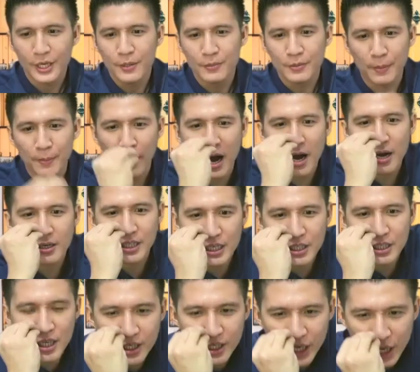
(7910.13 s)
Yamanang
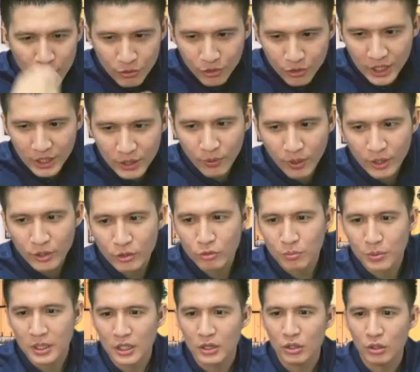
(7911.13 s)
and they'll take water to be
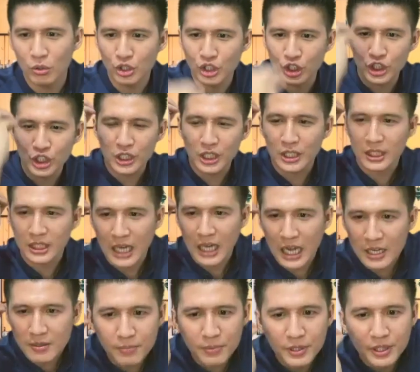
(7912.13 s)
the throw sheet a
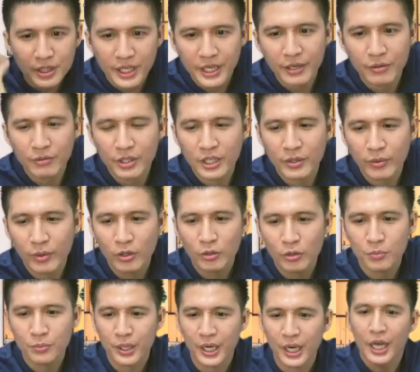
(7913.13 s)
tiny detail they water to
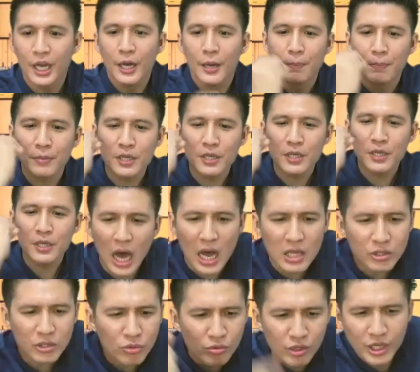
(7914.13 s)
be the
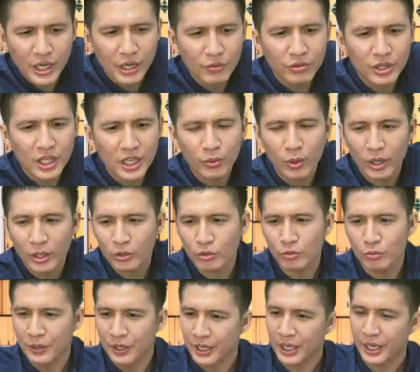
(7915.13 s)
Mitazu detail they water to
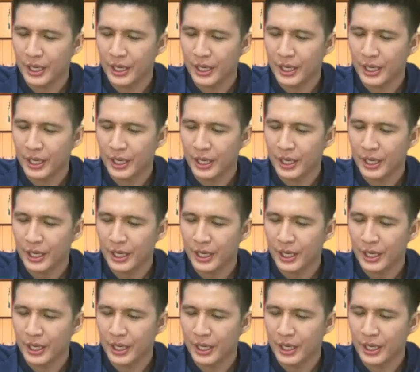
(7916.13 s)
be the.